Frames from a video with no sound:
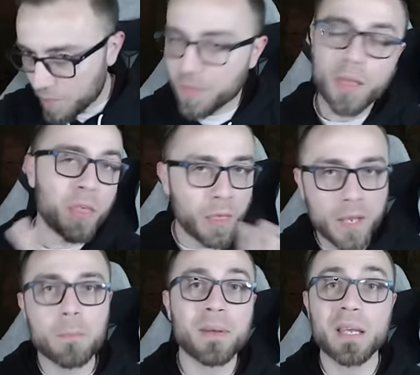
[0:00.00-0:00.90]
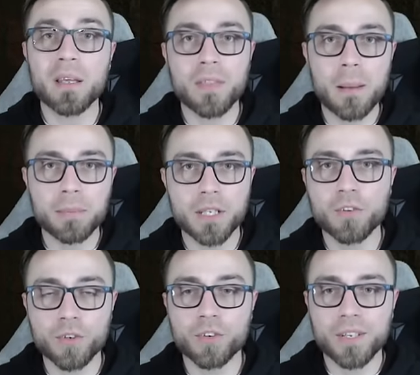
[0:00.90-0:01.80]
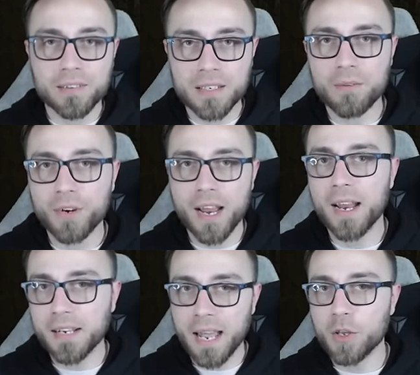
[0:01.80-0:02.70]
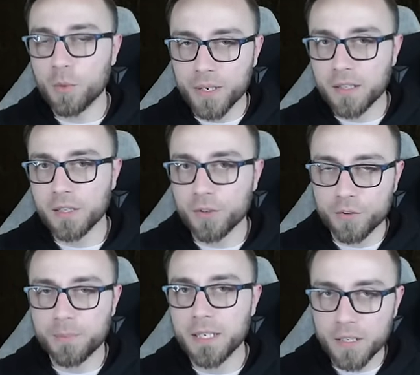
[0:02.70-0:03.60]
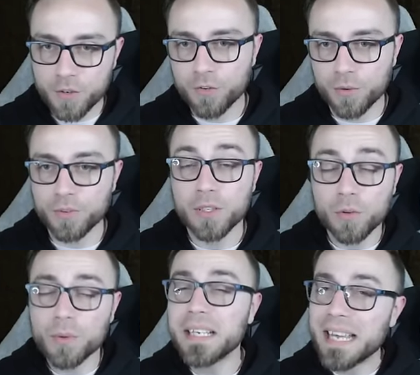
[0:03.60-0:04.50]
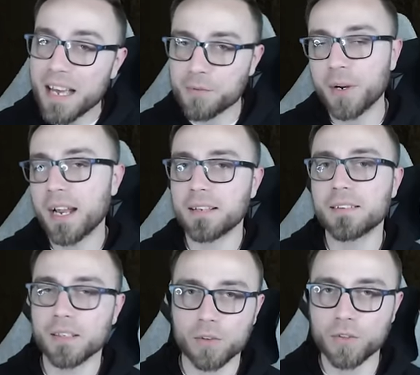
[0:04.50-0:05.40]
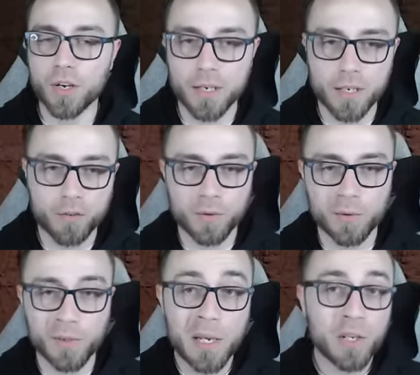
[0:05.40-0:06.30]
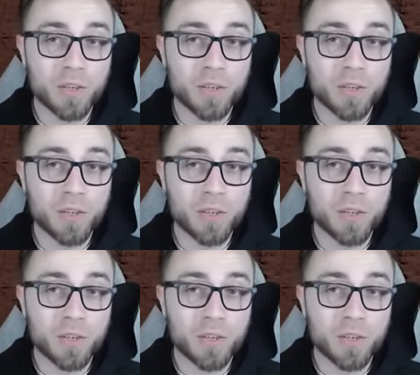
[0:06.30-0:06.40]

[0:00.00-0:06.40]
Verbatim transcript: The thing being that Blood Surge has never had AoE clear speed issues. It's only ever had single target issues.